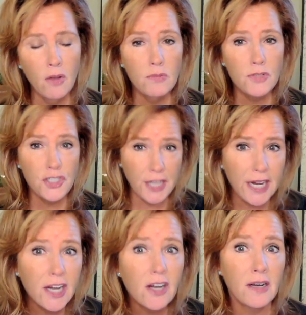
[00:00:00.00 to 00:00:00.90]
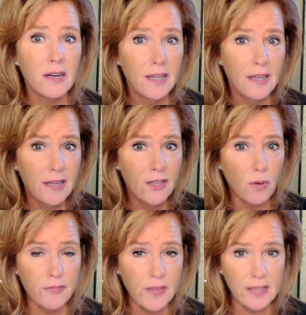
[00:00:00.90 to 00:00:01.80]
share
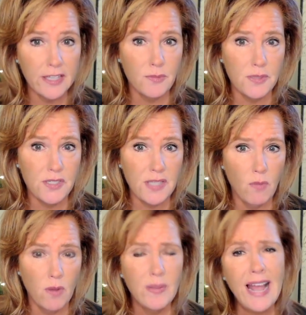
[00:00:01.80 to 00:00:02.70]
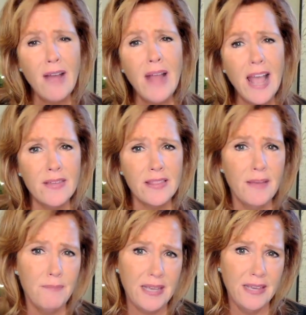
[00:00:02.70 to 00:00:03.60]
your feelings with someone without having
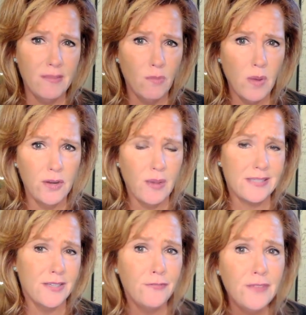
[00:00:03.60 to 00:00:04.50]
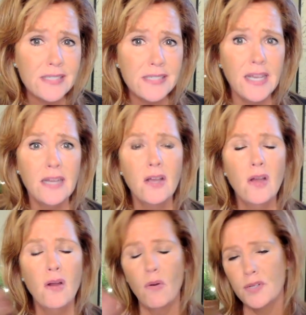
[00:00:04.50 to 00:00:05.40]
them be the one who has to fix it
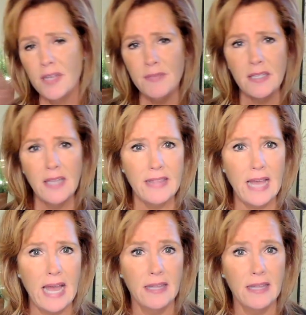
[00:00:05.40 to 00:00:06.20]
or something like that.